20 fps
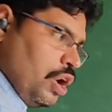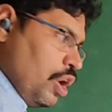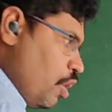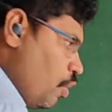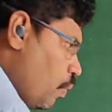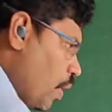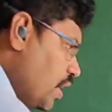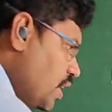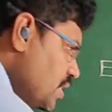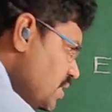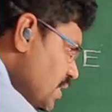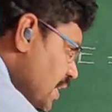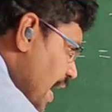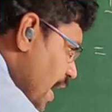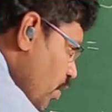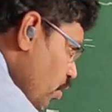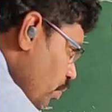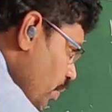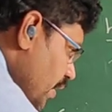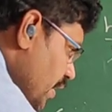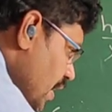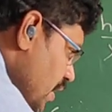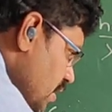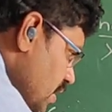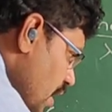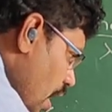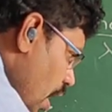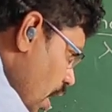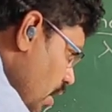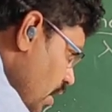What is nanometers
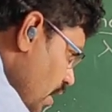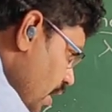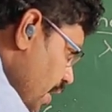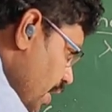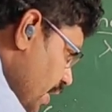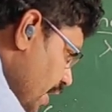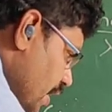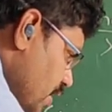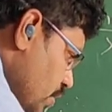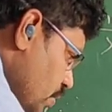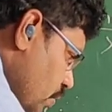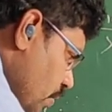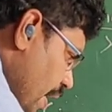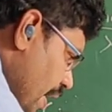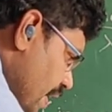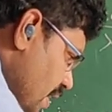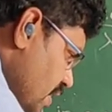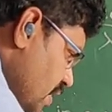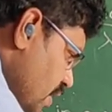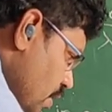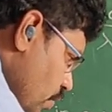are, dear students?